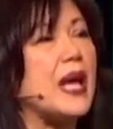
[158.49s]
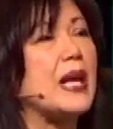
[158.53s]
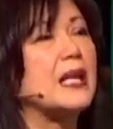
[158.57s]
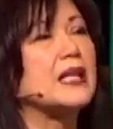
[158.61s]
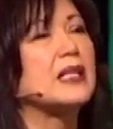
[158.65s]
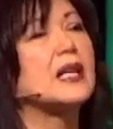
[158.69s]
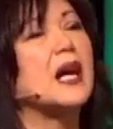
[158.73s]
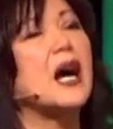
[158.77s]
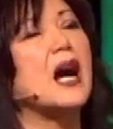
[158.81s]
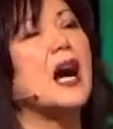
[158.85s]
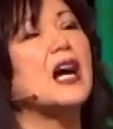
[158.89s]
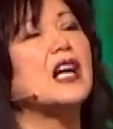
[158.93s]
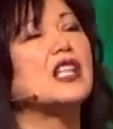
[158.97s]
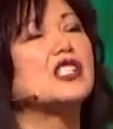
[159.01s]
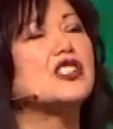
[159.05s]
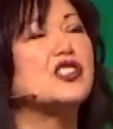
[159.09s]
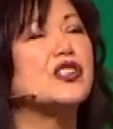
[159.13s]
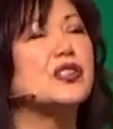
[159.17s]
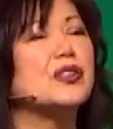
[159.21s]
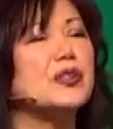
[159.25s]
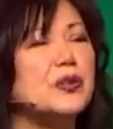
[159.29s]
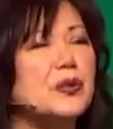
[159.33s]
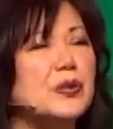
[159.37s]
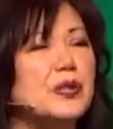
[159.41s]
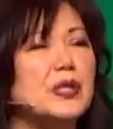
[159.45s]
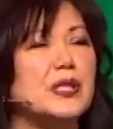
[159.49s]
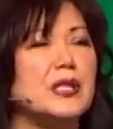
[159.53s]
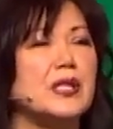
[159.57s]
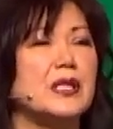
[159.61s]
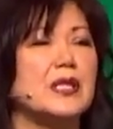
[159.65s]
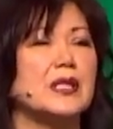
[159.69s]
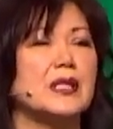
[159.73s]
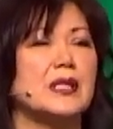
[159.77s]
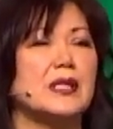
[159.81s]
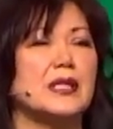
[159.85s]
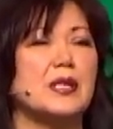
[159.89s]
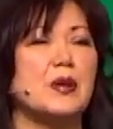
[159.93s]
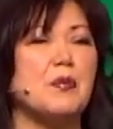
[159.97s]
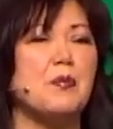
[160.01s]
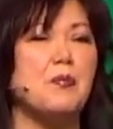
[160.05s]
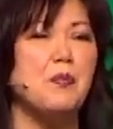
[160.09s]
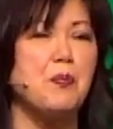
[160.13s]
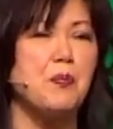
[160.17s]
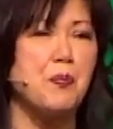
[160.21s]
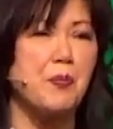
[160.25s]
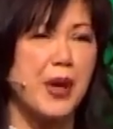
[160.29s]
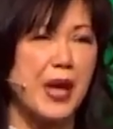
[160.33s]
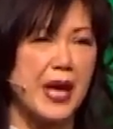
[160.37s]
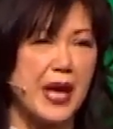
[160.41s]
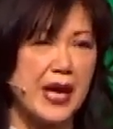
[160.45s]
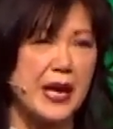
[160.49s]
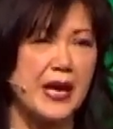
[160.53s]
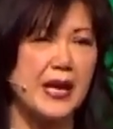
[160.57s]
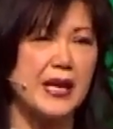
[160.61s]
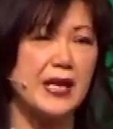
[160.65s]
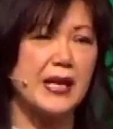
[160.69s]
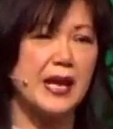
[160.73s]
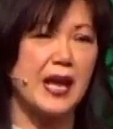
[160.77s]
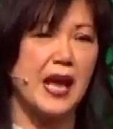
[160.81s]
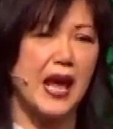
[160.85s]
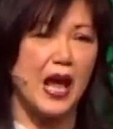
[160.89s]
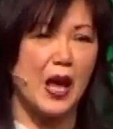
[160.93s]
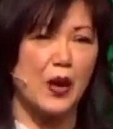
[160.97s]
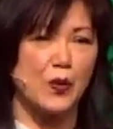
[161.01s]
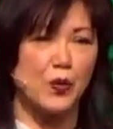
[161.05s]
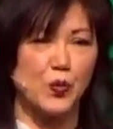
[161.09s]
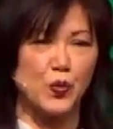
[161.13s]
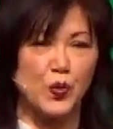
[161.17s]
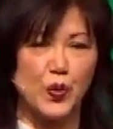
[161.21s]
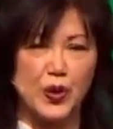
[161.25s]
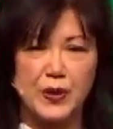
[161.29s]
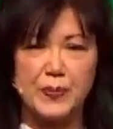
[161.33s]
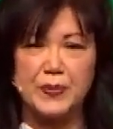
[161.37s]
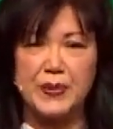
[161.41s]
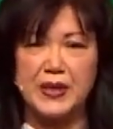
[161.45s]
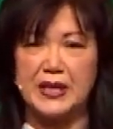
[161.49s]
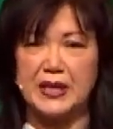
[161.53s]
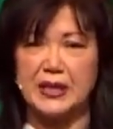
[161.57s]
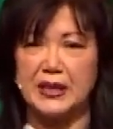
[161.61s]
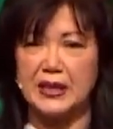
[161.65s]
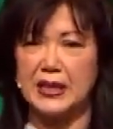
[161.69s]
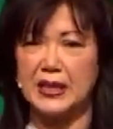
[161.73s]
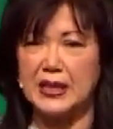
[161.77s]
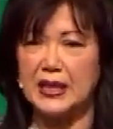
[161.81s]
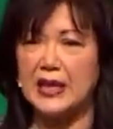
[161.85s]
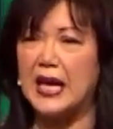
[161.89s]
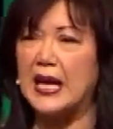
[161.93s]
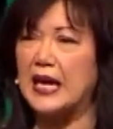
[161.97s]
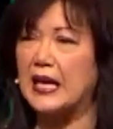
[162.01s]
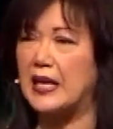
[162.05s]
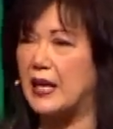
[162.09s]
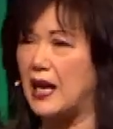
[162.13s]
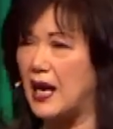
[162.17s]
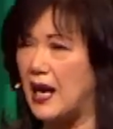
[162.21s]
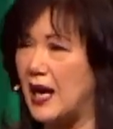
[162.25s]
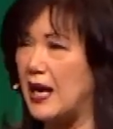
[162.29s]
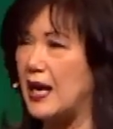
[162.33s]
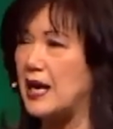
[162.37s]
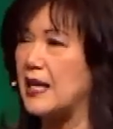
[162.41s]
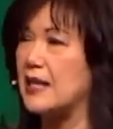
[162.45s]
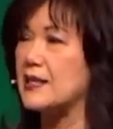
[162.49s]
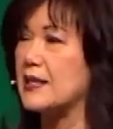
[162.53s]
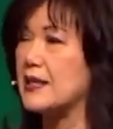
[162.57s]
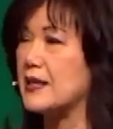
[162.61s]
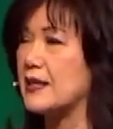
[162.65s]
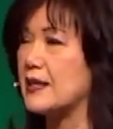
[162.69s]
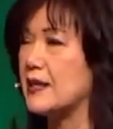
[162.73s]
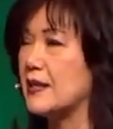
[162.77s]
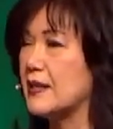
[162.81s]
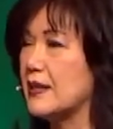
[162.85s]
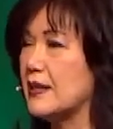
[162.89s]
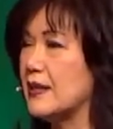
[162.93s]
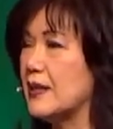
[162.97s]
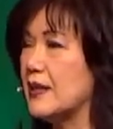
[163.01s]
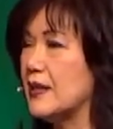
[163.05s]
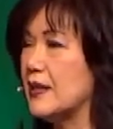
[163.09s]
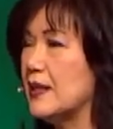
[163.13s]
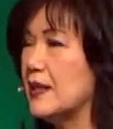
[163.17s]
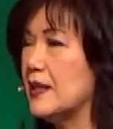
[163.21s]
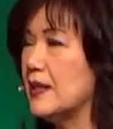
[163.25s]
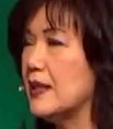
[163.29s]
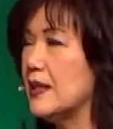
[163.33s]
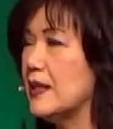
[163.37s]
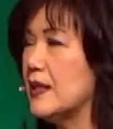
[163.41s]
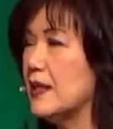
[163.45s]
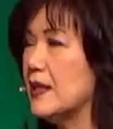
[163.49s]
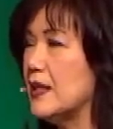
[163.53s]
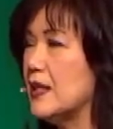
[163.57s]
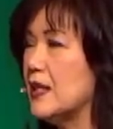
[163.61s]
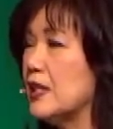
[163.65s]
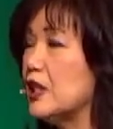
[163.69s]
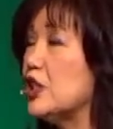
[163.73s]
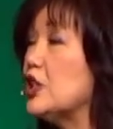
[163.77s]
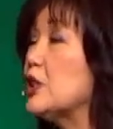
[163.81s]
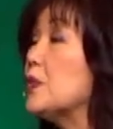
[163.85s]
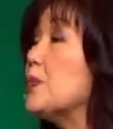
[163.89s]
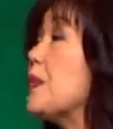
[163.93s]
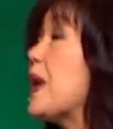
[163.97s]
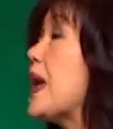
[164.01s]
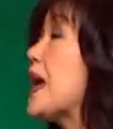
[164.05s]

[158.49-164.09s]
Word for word: And God uses men and women like us to